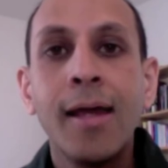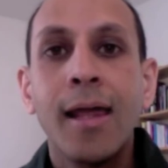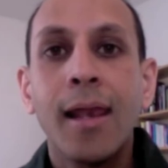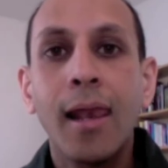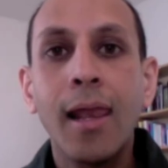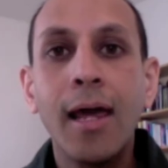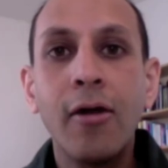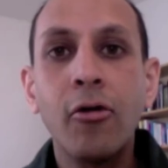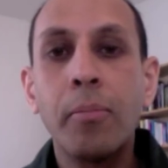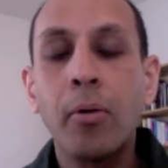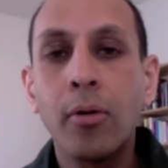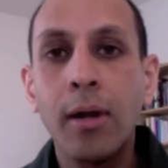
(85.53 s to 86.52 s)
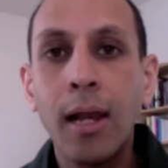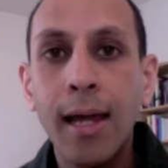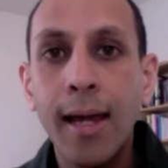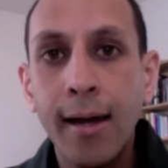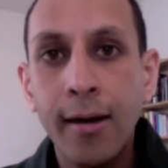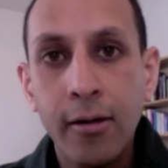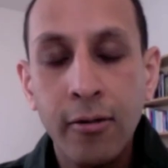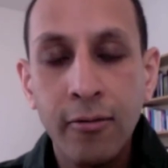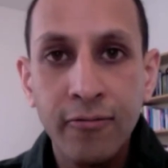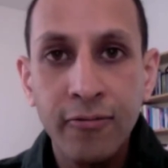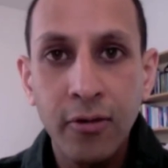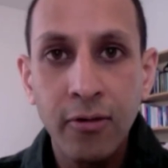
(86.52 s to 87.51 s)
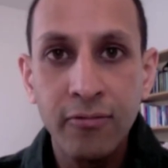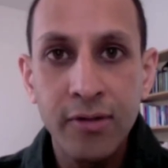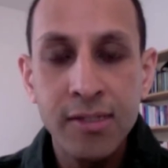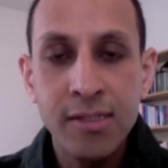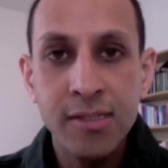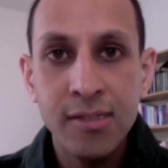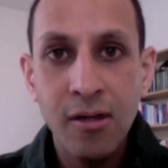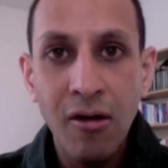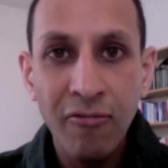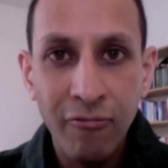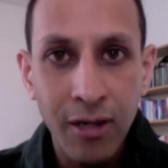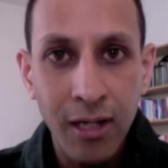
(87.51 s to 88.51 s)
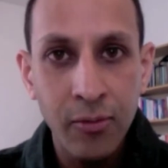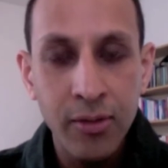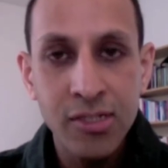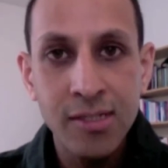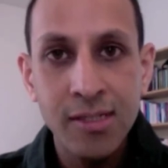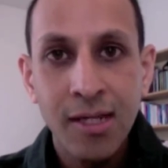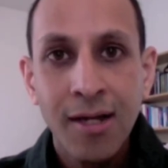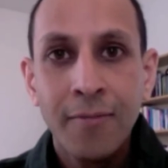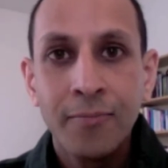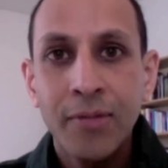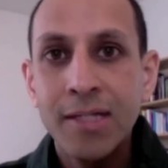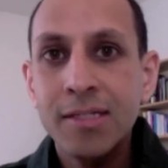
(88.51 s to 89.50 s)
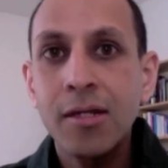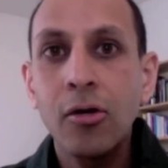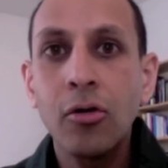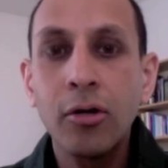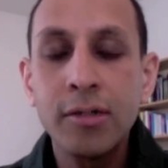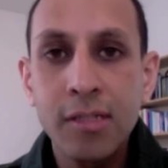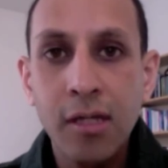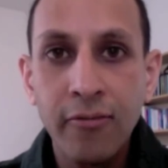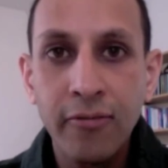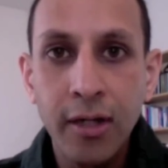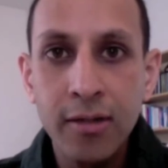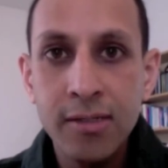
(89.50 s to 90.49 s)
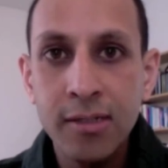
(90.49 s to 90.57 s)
layer upon layer of this stuff, really, which is, it's no longer serving us.